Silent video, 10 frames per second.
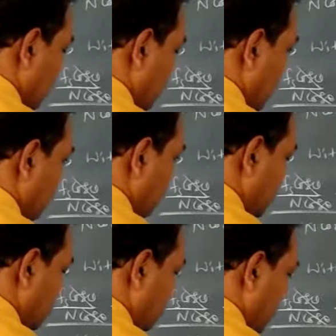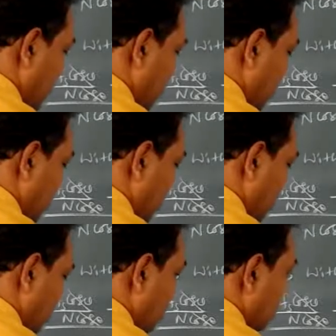fs by
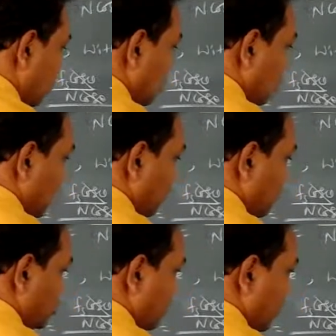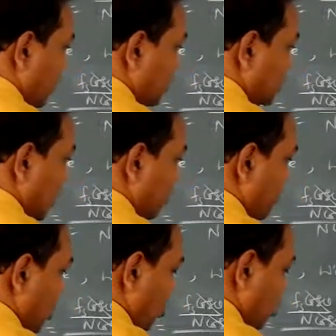n sin
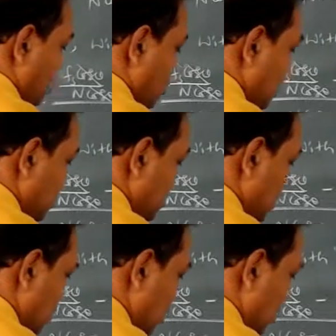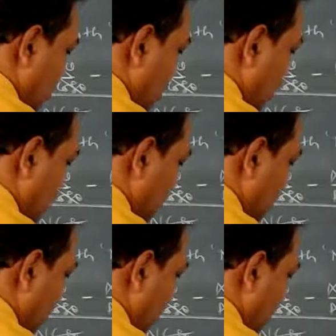by cos is
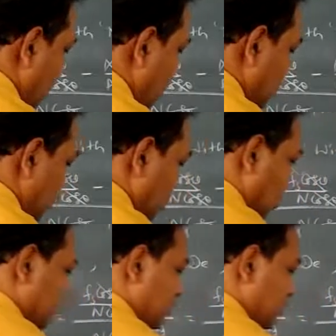tan theta.